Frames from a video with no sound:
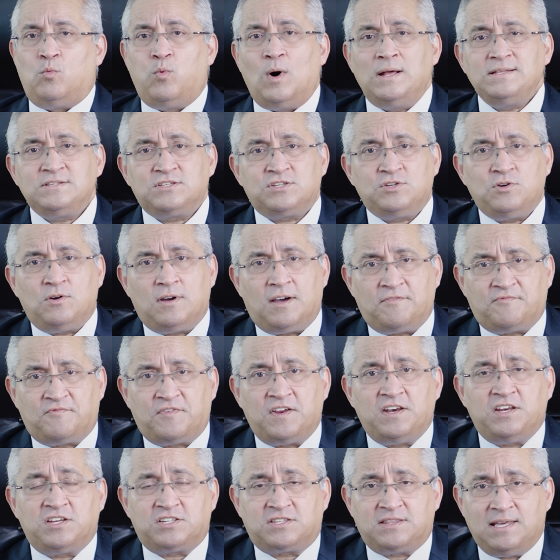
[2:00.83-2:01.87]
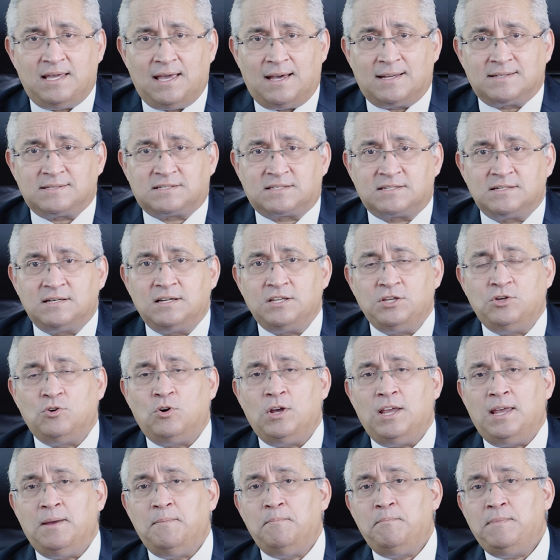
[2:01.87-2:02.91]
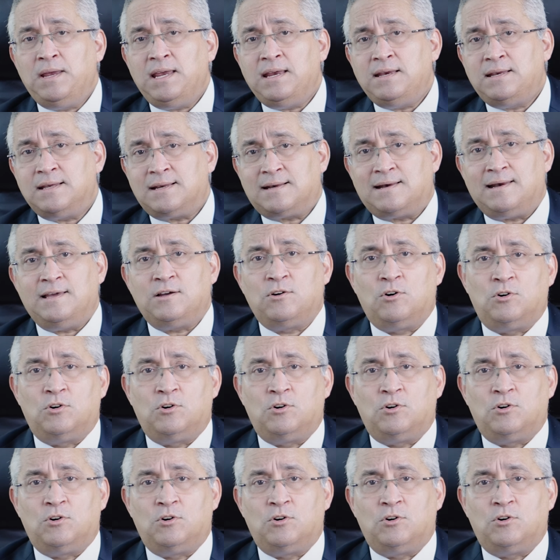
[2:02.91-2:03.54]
once you have finished the answer, you immediately